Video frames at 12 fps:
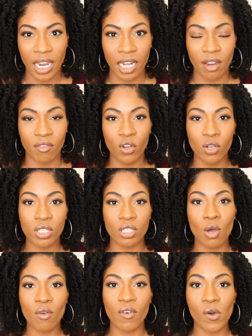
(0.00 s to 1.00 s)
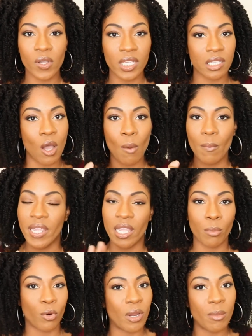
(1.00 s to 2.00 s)
And if you're so focused on
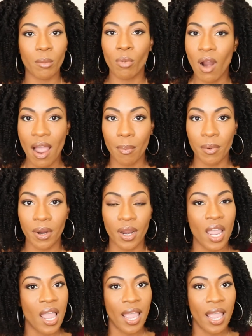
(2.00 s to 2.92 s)
being prim and proper